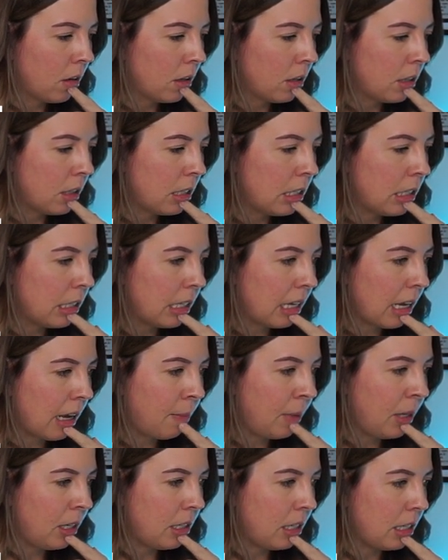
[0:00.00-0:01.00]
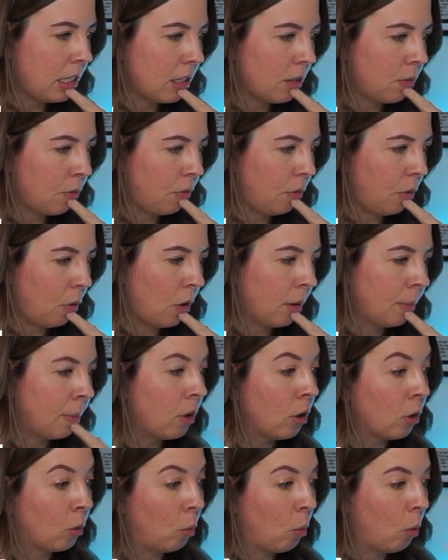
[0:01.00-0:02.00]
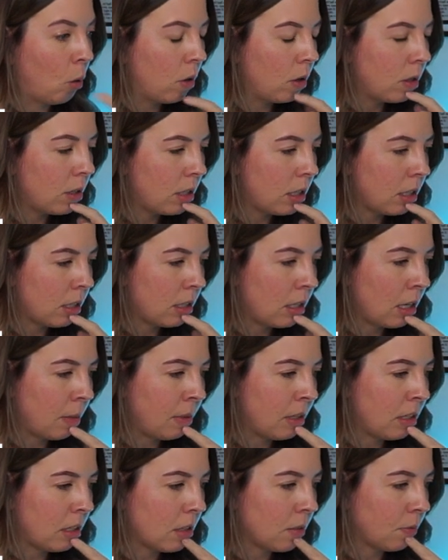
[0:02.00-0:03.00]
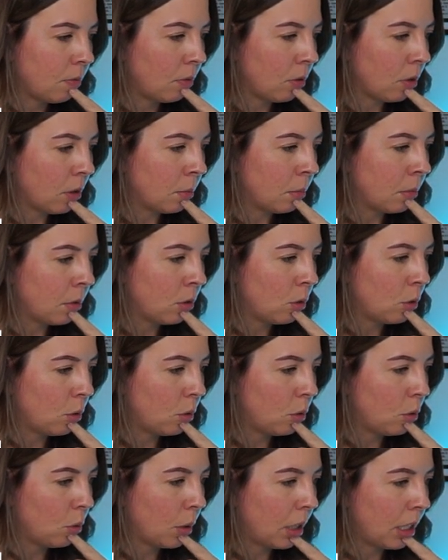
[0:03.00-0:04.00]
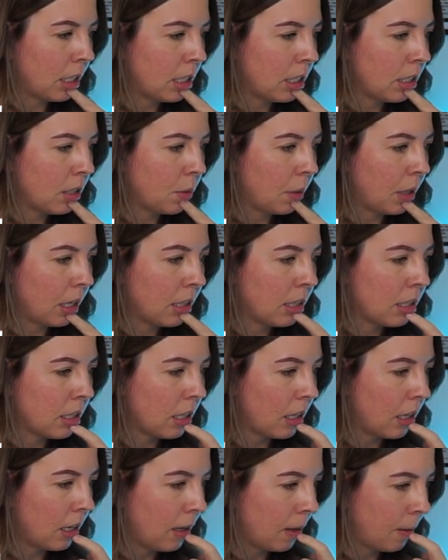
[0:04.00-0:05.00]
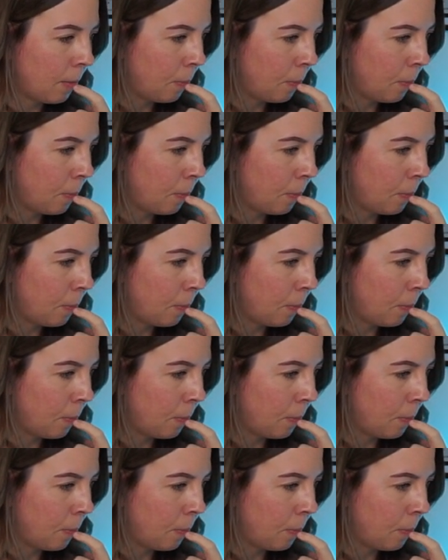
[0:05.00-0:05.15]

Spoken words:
semi-decent form, or was in semi-decent form in 2020.